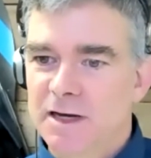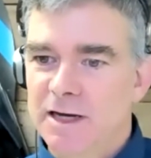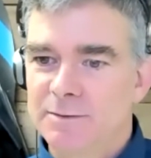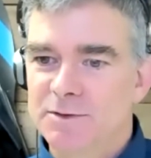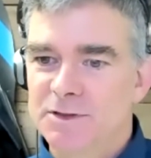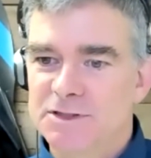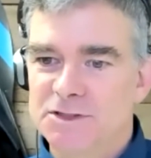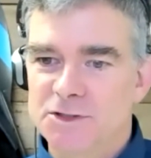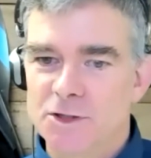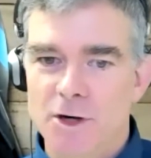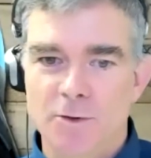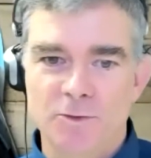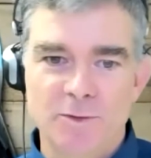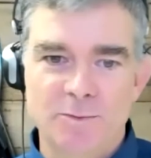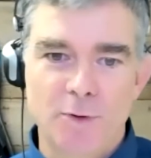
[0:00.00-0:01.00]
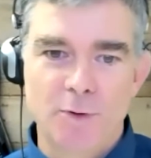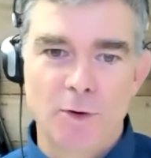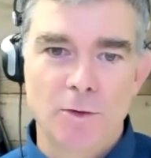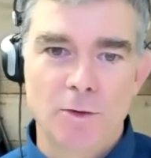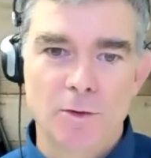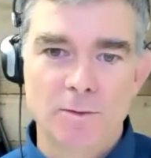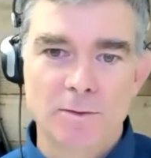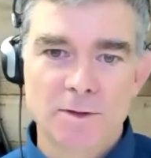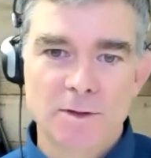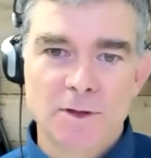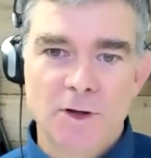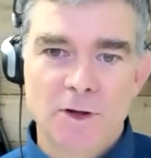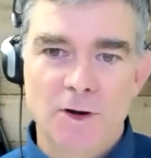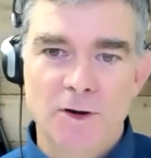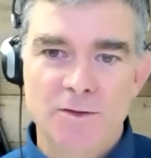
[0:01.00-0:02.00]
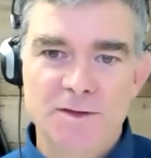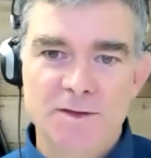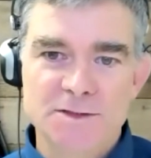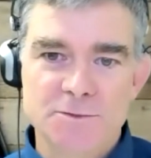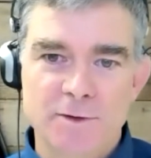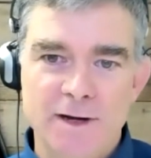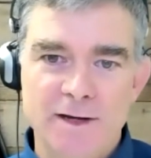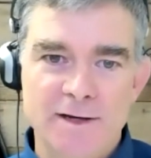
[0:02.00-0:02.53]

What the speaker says: And I'm going to start with a poll on this right